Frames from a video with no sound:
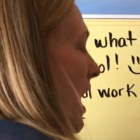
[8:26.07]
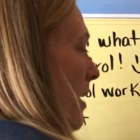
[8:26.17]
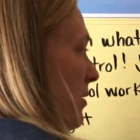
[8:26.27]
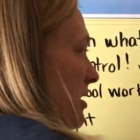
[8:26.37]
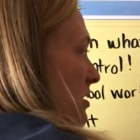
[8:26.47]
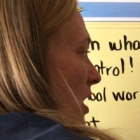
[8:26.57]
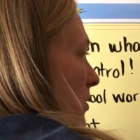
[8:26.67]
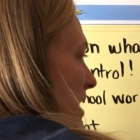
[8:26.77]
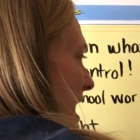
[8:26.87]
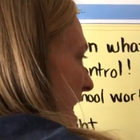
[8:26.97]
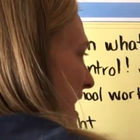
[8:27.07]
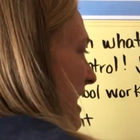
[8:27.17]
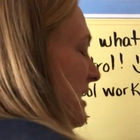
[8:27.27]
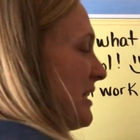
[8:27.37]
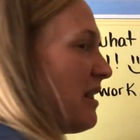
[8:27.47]
I'm going to start with the
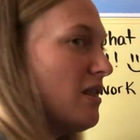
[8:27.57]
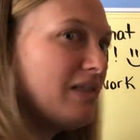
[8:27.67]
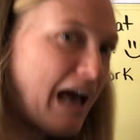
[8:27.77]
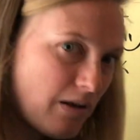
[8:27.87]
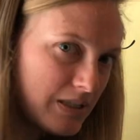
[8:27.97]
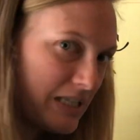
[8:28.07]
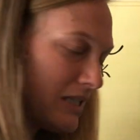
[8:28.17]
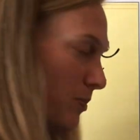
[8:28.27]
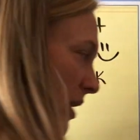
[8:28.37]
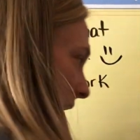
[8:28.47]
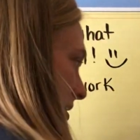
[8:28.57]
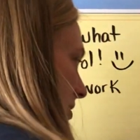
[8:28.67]
8, it's in the thousands place.